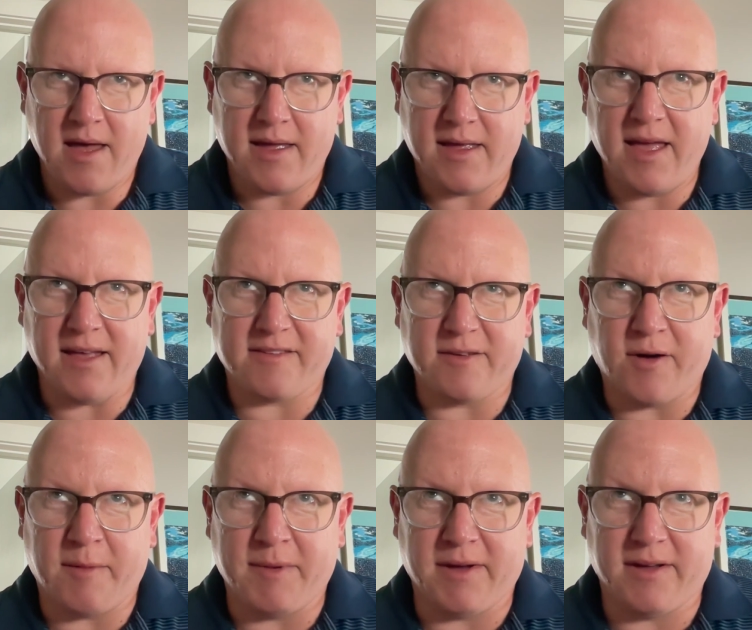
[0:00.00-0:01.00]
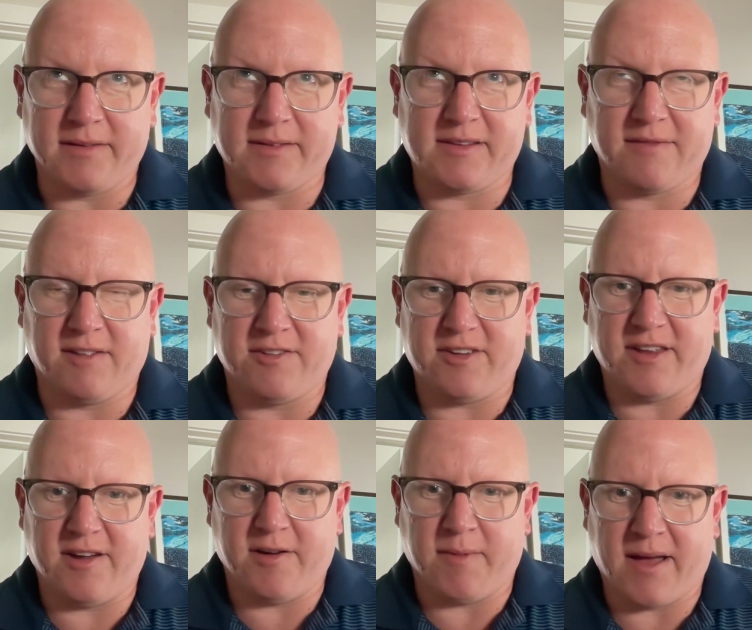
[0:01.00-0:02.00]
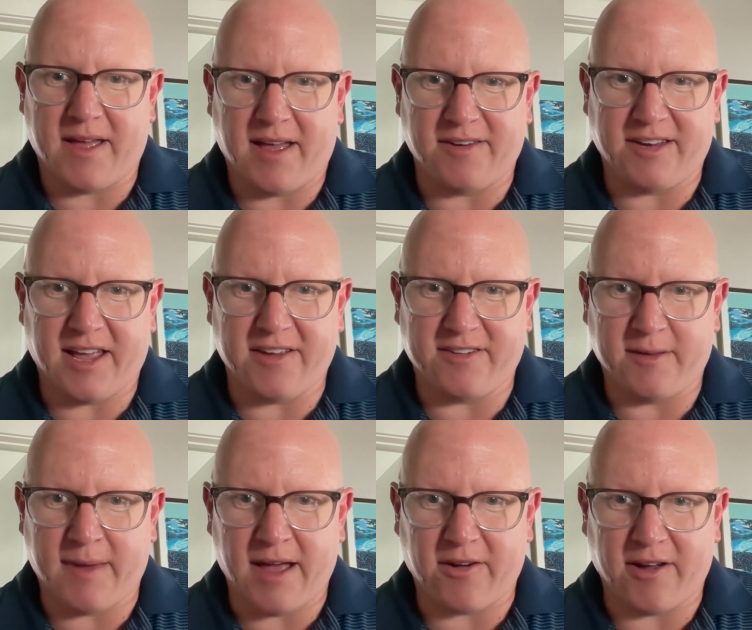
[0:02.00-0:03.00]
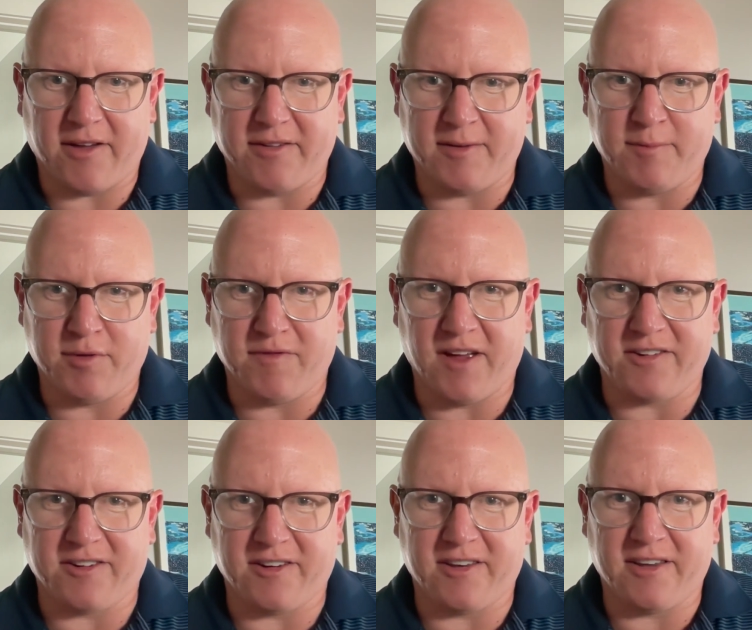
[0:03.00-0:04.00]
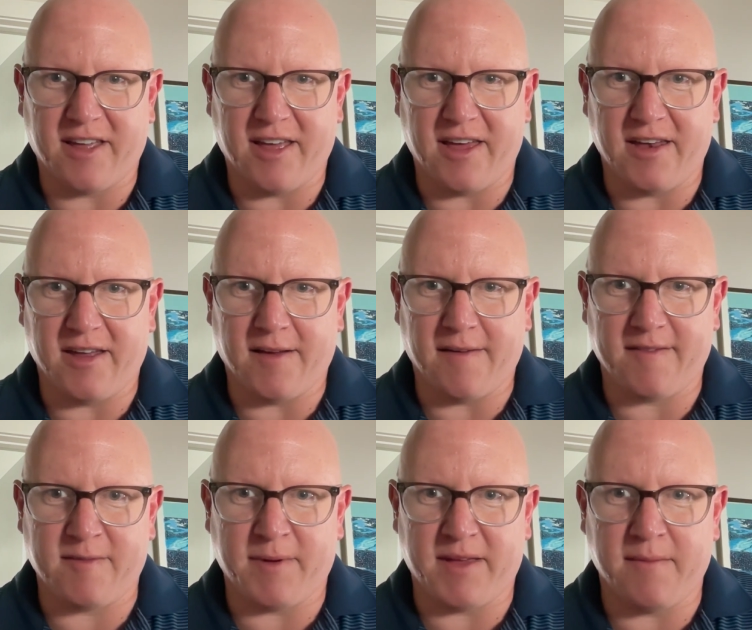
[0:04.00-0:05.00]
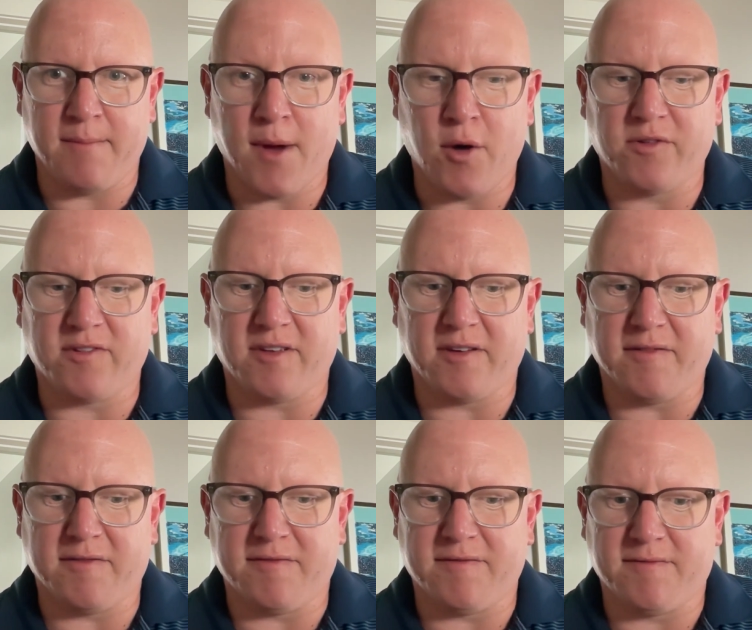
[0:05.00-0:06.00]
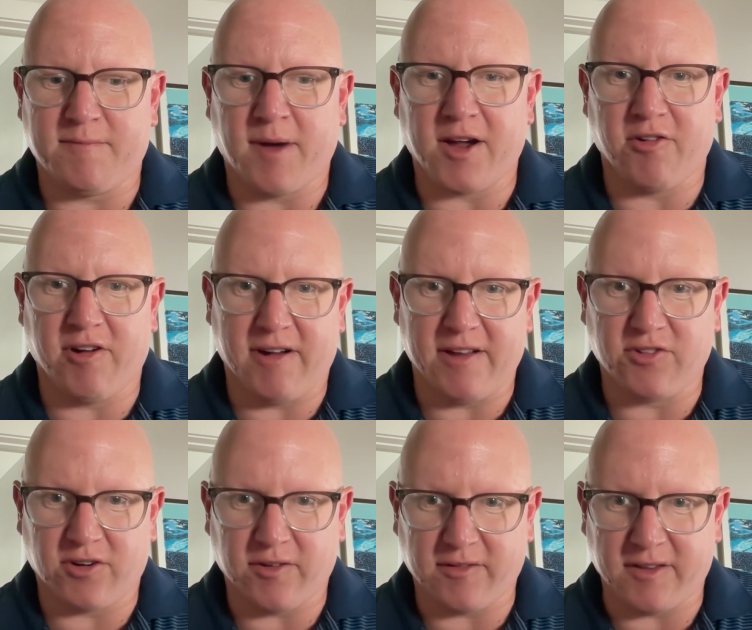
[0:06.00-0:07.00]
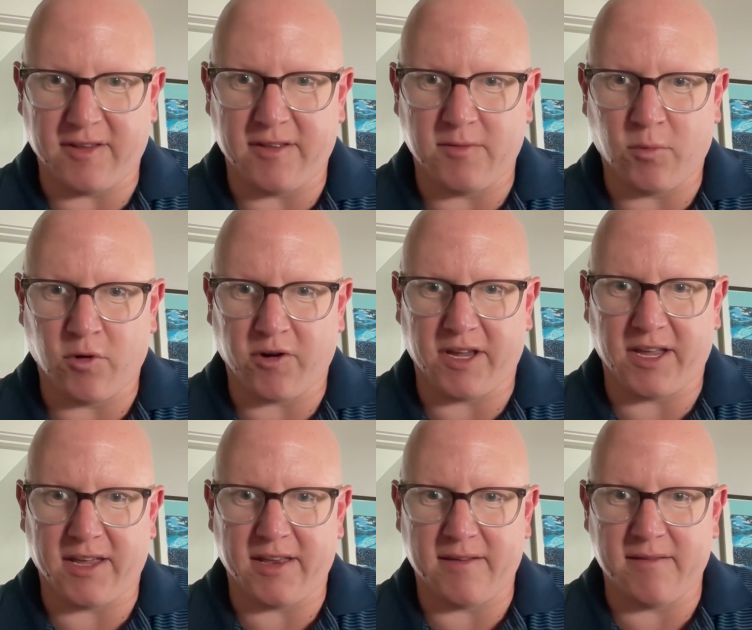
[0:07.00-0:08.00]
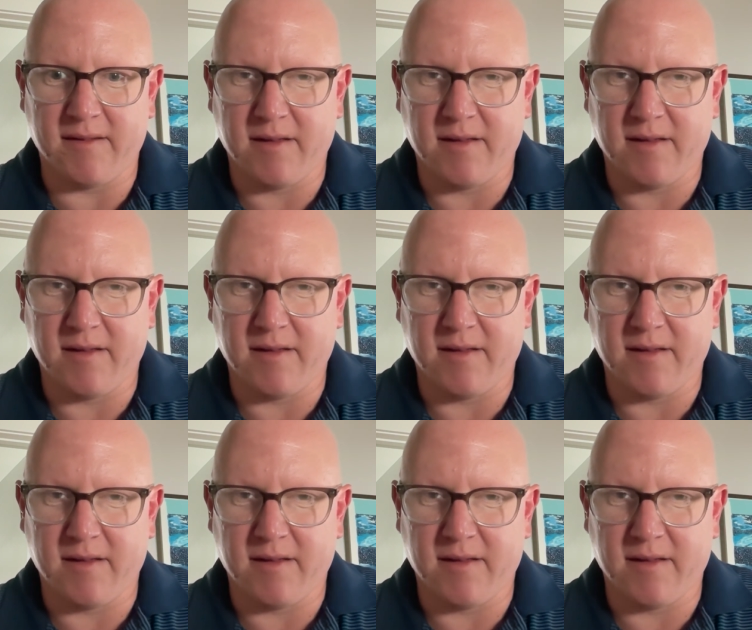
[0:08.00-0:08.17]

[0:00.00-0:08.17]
Yeah, so I'm a civil engineer by education and background and profession, and have spent most of my career in Charleston working in